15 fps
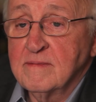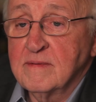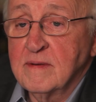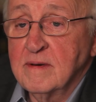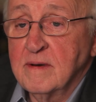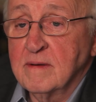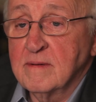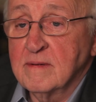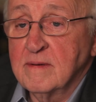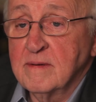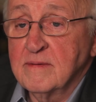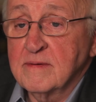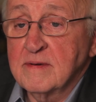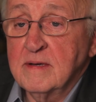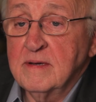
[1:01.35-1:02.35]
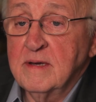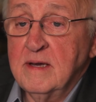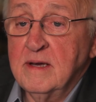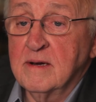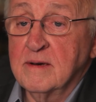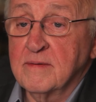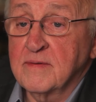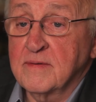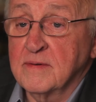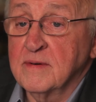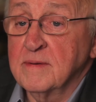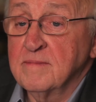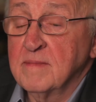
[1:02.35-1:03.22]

the Netherlands, and he understood